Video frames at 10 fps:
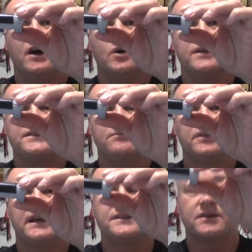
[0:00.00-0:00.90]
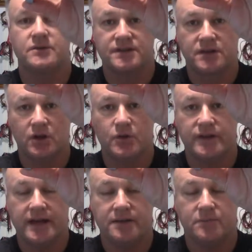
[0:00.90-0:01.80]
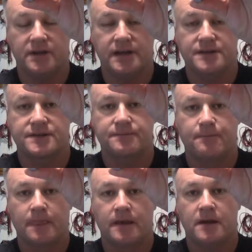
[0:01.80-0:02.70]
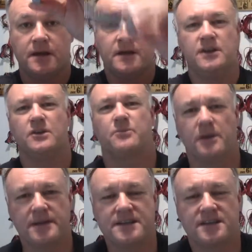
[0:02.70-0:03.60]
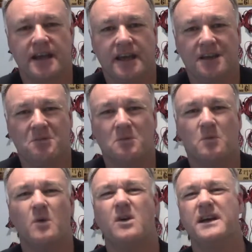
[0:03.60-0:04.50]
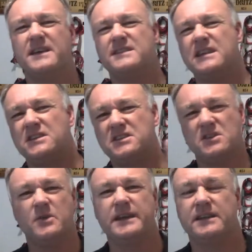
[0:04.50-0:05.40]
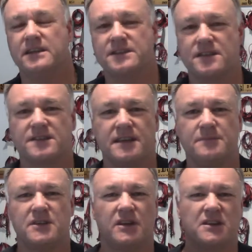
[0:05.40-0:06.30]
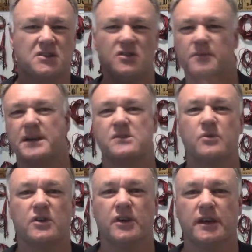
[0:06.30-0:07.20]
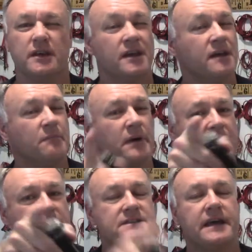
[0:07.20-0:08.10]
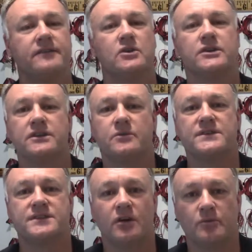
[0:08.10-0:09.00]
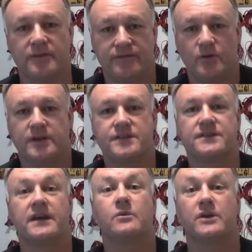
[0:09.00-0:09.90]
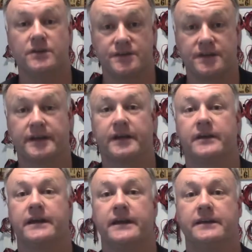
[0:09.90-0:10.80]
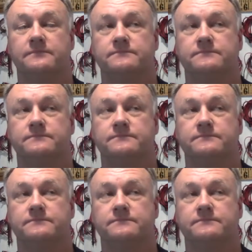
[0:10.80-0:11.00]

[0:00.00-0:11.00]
hole is in place, I'll just glue that in place. You're probably saying, why is he doing this? It seems like too much work. But let's have a look at the result before you say what you say, okay?